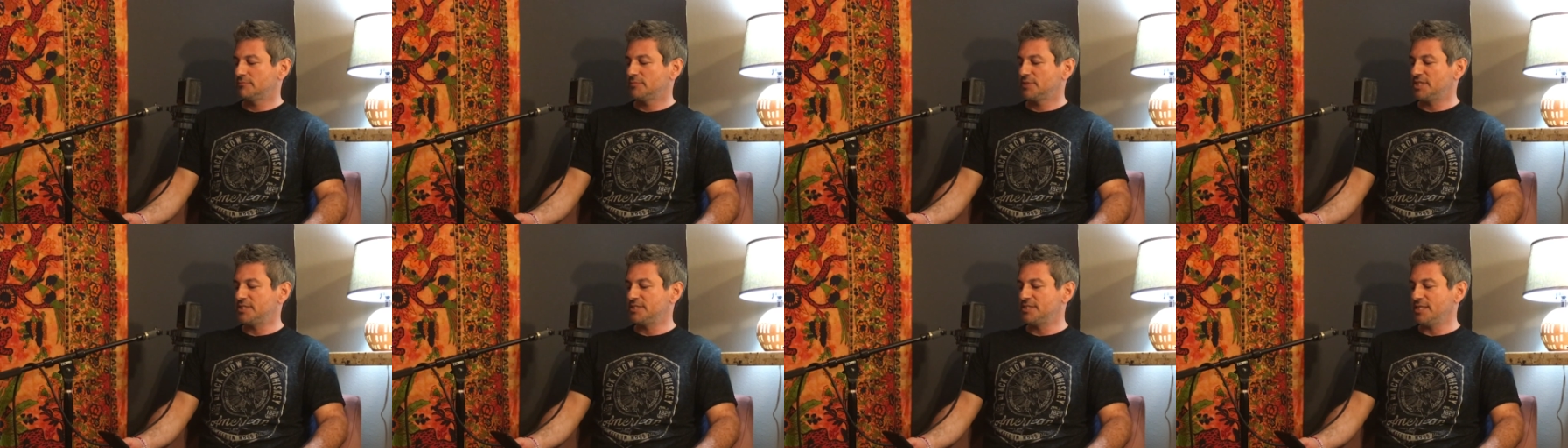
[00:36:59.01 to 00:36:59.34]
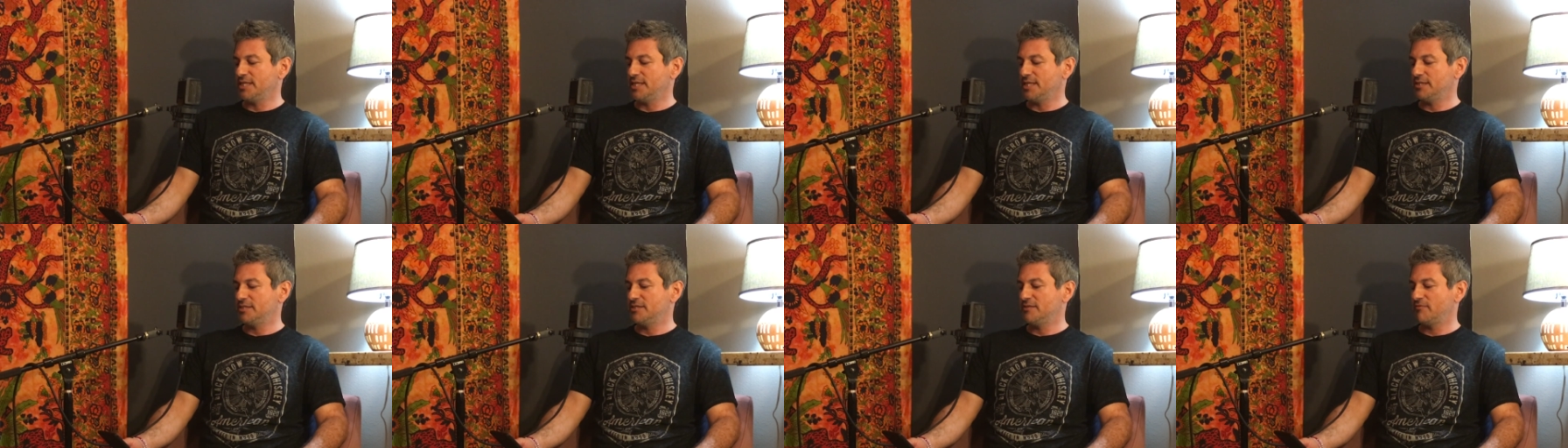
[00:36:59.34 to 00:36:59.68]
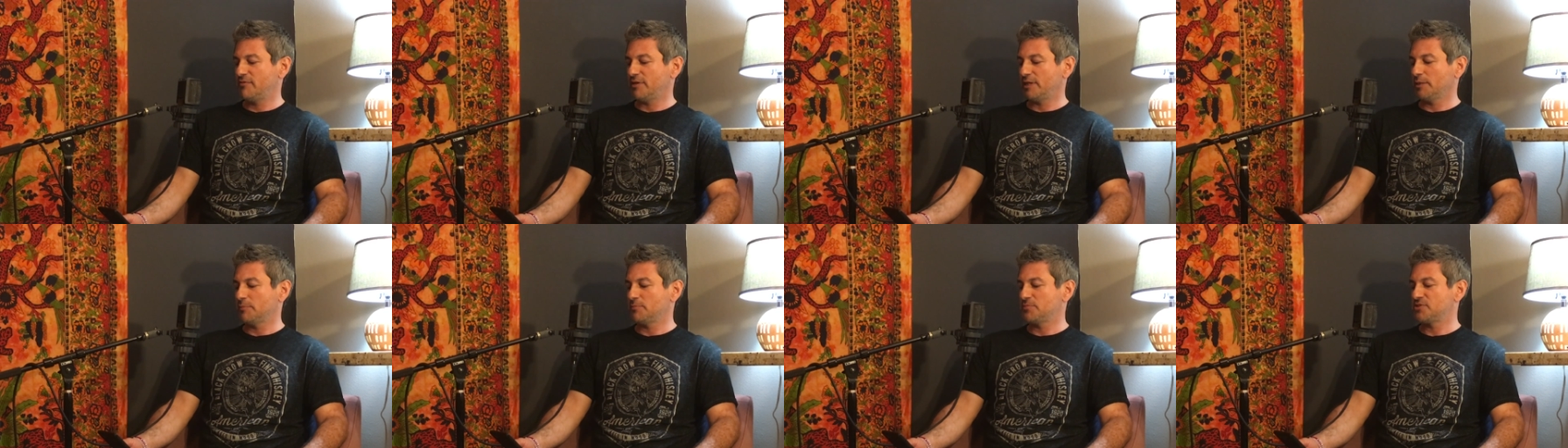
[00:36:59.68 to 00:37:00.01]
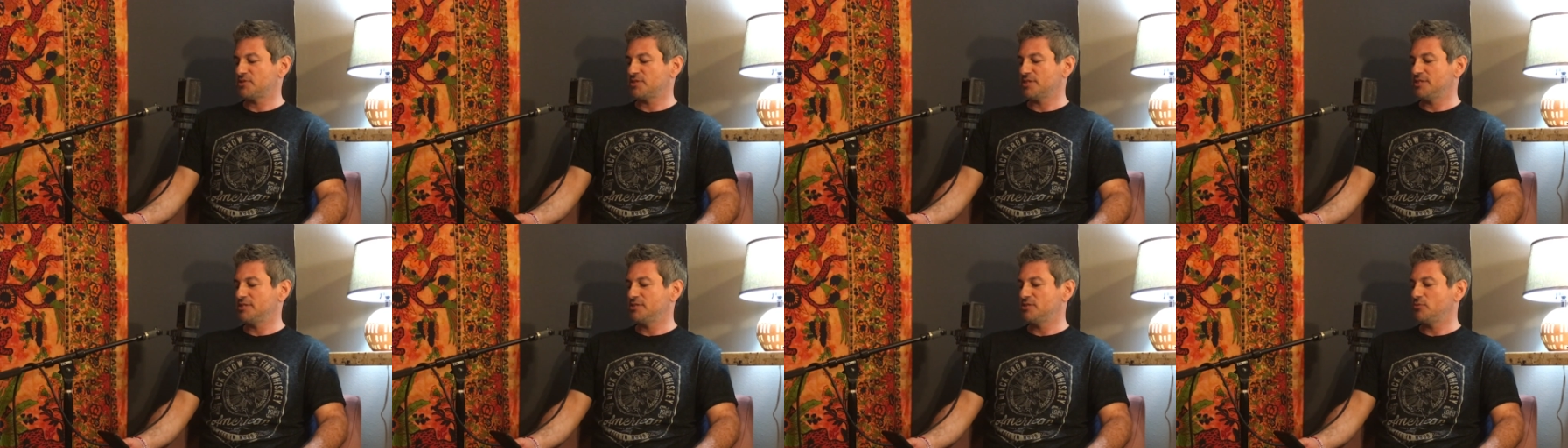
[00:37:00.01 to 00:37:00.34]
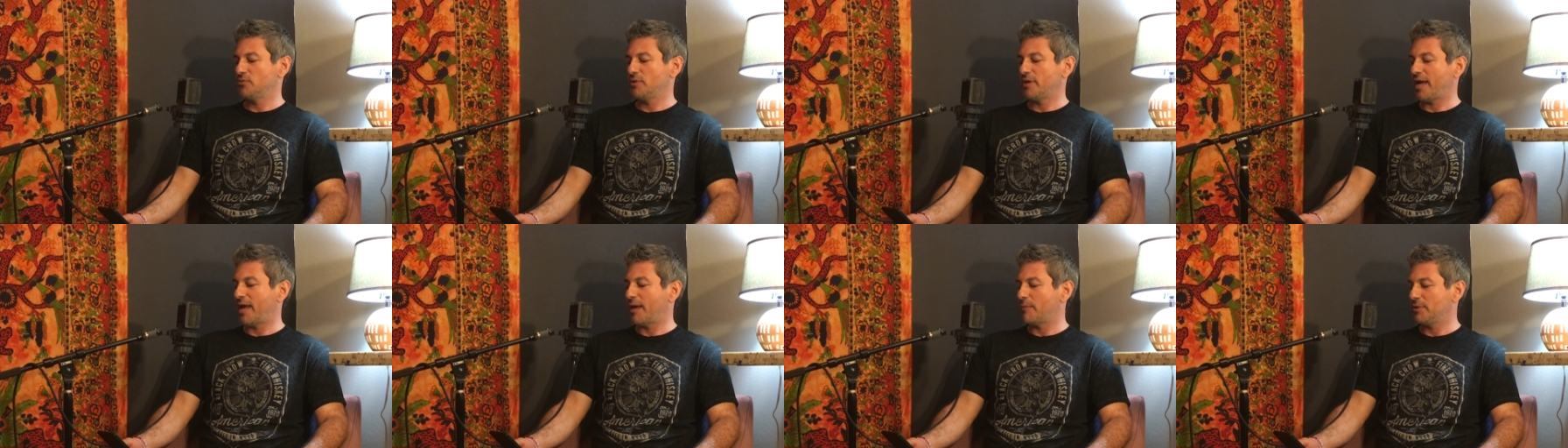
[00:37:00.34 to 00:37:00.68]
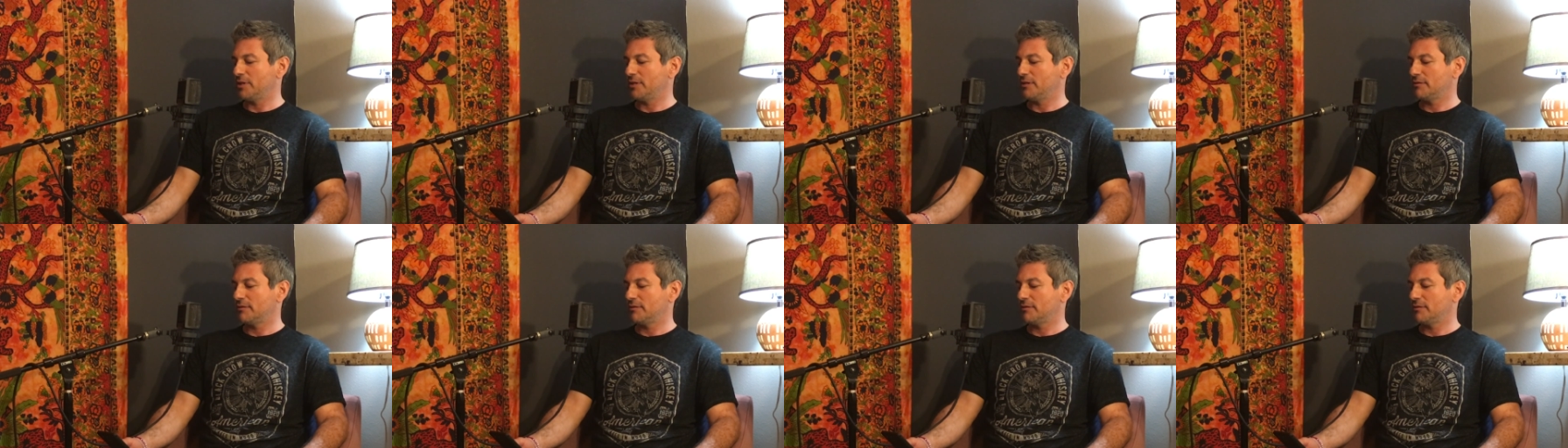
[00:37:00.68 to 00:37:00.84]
The deed develops into a habit,